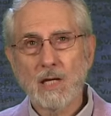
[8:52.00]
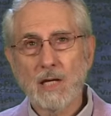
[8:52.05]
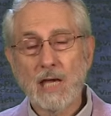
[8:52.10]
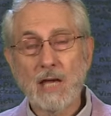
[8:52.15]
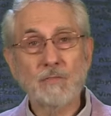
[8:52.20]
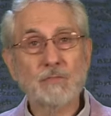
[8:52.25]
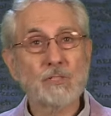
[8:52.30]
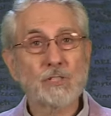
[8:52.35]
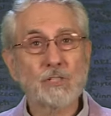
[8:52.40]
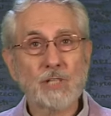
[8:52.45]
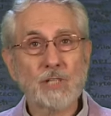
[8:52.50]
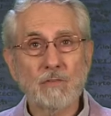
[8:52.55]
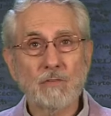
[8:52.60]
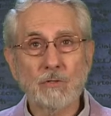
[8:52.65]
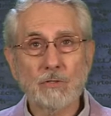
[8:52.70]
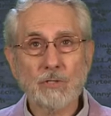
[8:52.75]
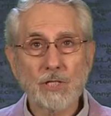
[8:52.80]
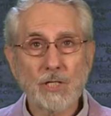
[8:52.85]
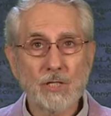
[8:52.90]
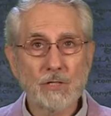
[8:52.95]
After
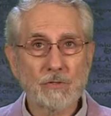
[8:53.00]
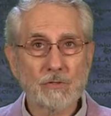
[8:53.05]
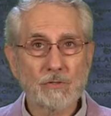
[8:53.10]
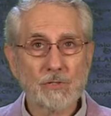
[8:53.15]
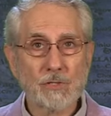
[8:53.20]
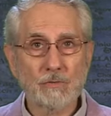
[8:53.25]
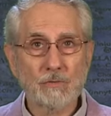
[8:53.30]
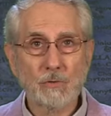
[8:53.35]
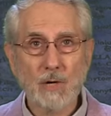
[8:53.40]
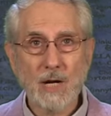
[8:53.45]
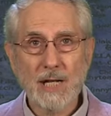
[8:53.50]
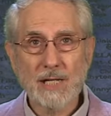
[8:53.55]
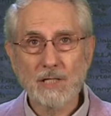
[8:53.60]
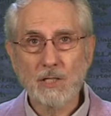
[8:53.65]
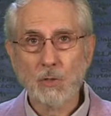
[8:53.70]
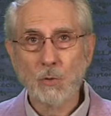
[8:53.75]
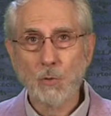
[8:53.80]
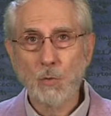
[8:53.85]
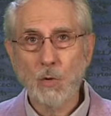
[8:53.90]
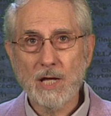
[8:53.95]
several years of
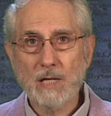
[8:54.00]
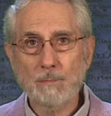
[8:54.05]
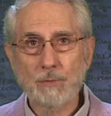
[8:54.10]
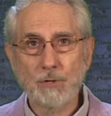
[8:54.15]
grinding away,